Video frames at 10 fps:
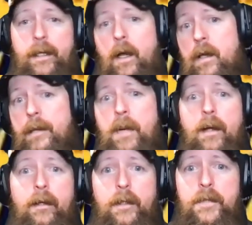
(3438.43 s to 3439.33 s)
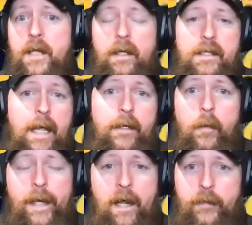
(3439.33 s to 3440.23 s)
Like, oh, that pocket clip mm-hmm. sucks. I
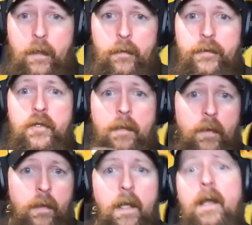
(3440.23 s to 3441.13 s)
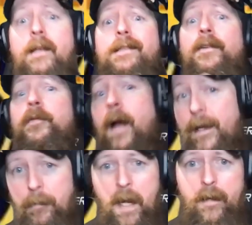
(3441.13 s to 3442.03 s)
don't want to have to go to the trouble to
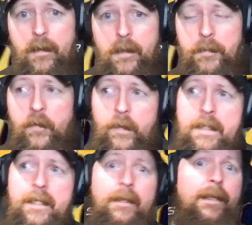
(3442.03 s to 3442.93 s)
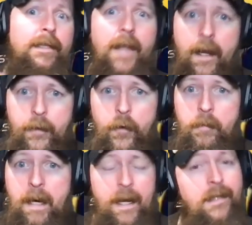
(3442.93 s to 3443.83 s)
find a pocket clip that fits it. It's not going to
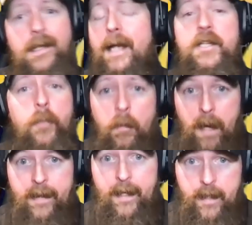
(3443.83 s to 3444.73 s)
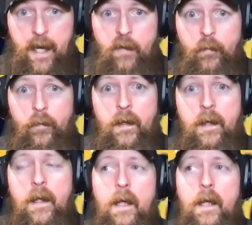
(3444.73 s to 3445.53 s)
hurt my hands. I just won't buy that knife.